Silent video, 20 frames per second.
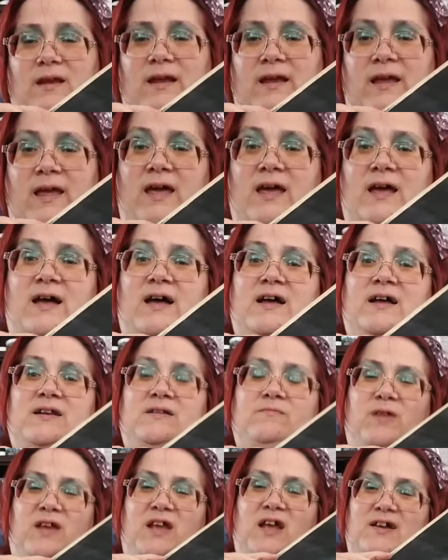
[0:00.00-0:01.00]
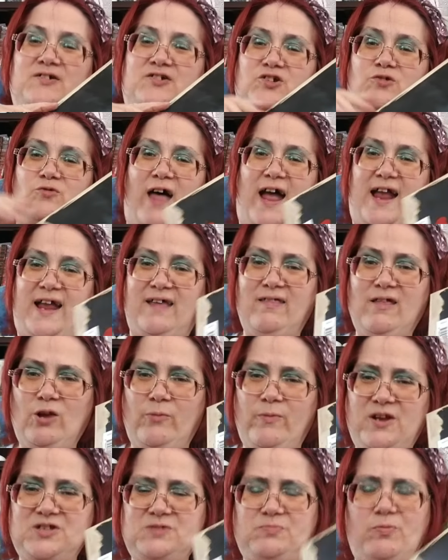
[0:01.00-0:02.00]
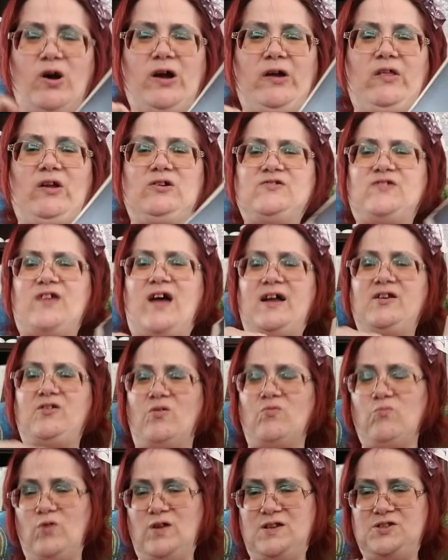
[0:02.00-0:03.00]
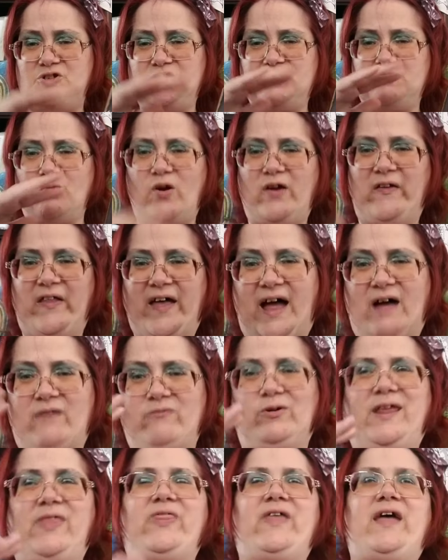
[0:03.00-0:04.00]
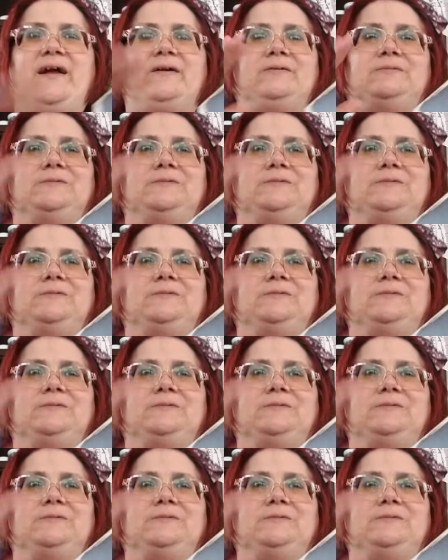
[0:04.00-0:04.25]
and because you like a little bit of spoilers, I don't want to spoil everything.